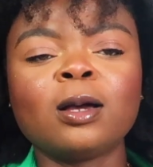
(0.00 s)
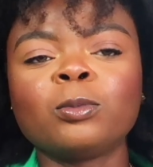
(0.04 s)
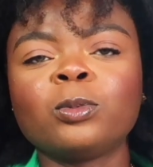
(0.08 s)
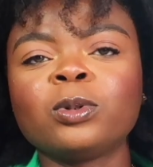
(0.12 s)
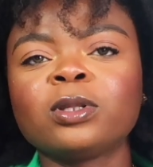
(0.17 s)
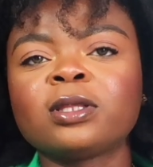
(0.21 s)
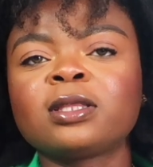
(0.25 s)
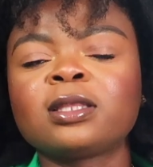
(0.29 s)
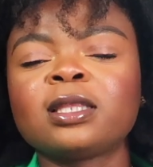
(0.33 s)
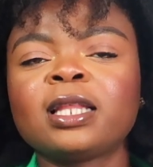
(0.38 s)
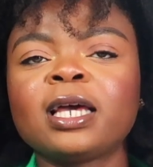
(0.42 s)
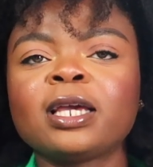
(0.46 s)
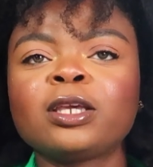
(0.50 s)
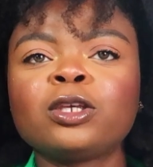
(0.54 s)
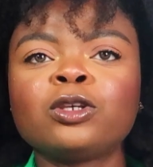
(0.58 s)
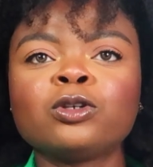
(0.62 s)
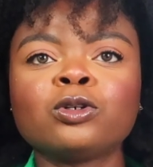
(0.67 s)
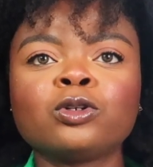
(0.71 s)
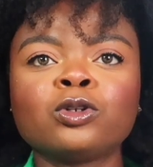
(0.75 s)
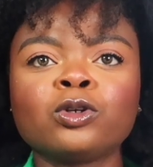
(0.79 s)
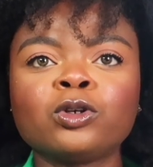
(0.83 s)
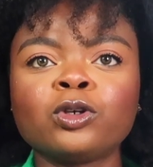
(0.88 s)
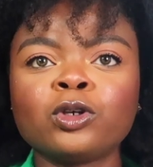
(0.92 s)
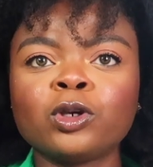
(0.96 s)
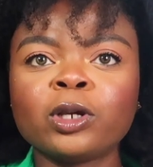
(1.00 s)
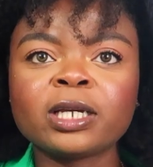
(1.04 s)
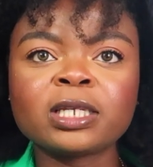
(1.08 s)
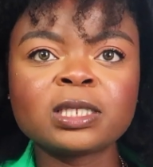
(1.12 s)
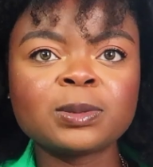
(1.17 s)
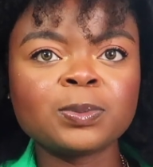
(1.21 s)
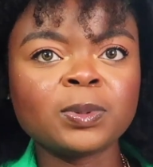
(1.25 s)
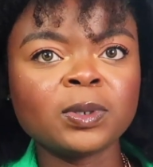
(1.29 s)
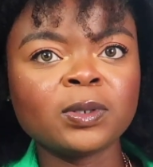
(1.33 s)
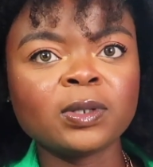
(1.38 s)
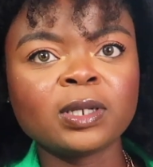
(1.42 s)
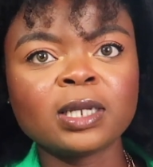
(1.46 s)
with like, you know, your
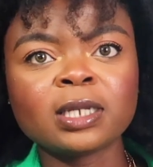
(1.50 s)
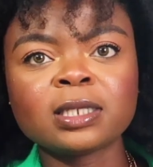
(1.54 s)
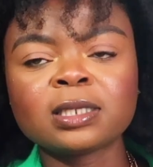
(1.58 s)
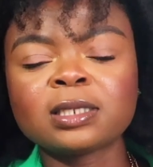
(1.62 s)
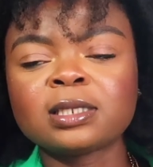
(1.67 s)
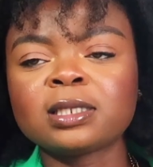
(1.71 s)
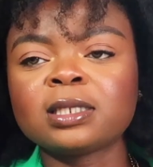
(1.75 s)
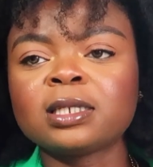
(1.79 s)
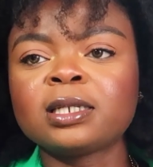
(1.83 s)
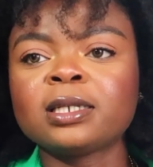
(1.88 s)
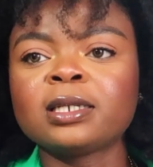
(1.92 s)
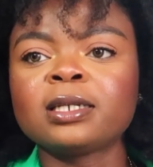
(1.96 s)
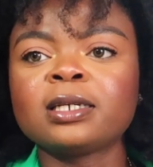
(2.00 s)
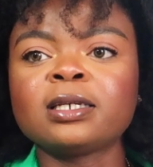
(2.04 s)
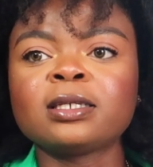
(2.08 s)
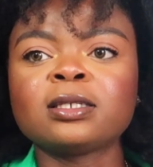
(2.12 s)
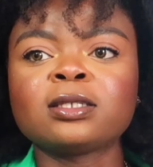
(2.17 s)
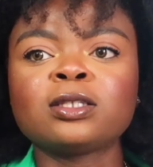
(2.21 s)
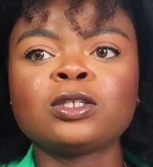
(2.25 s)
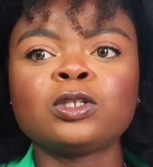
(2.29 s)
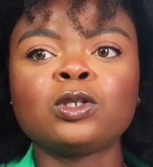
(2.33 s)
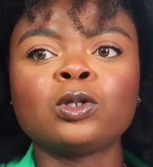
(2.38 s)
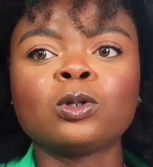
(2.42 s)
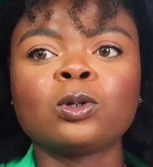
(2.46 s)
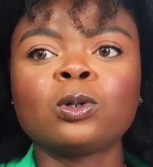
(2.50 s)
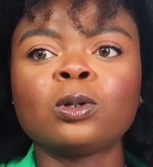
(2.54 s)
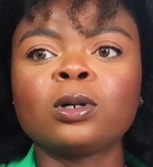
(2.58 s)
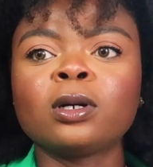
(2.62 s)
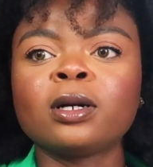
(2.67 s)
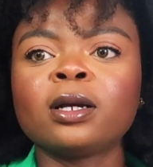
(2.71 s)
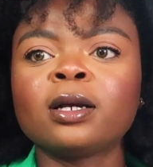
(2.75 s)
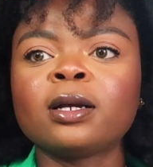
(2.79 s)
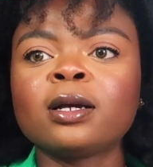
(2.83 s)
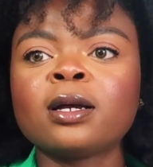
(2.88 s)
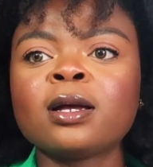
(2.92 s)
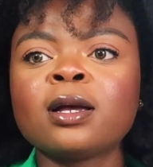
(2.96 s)
experiences,
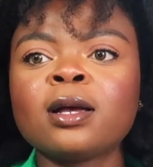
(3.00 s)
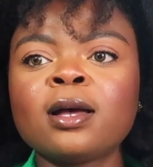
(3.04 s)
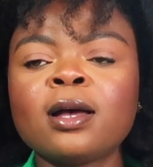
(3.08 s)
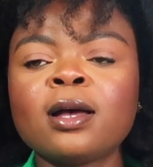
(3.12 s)
your